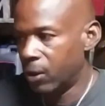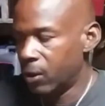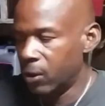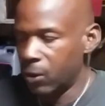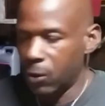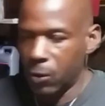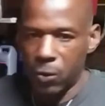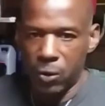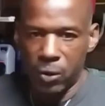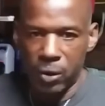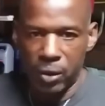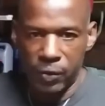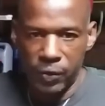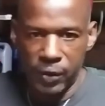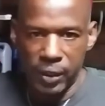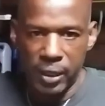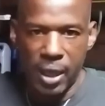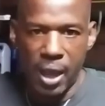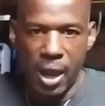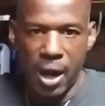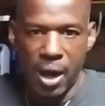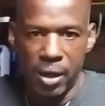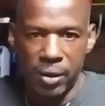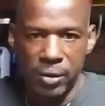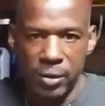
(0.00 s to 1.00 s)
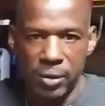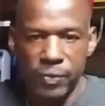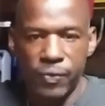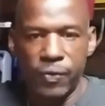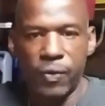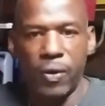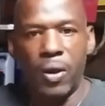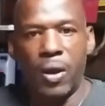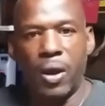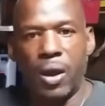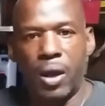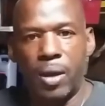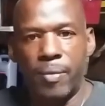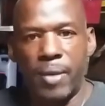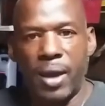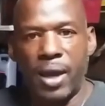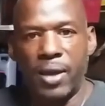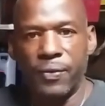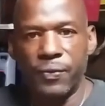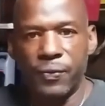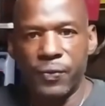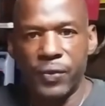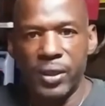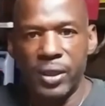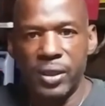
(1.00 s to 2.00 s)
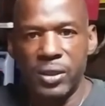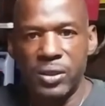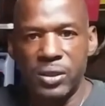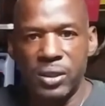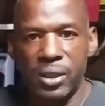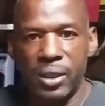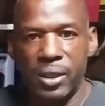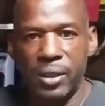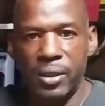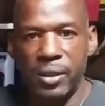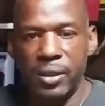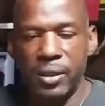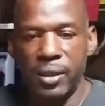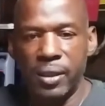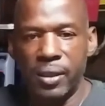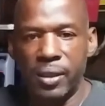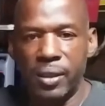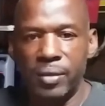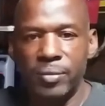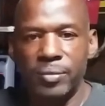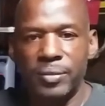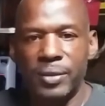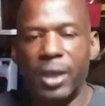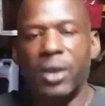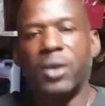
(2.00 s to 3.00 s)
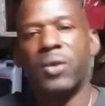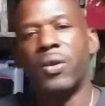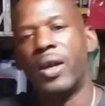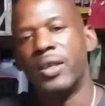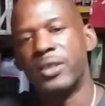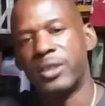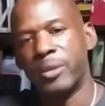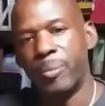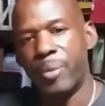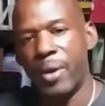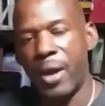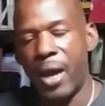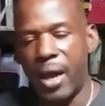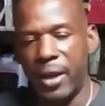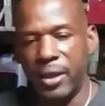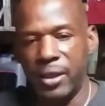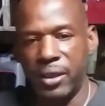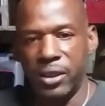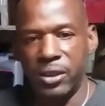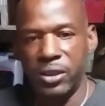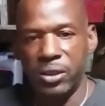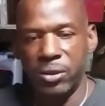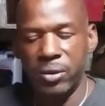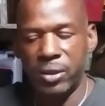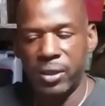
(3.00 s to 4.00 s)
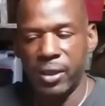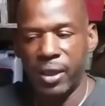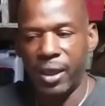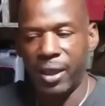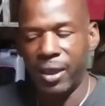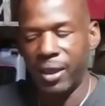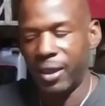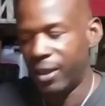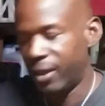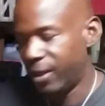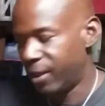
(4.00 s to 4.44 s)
or the garden for all my friends in the across the pond in the UK.